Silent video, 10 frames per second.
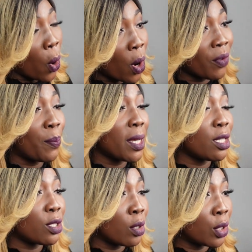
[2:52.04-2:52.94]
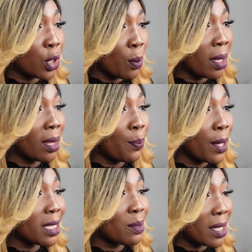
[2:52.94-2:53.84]
or if the person is not German, the
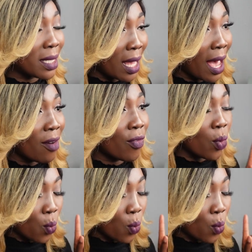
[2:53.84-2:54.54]
person must have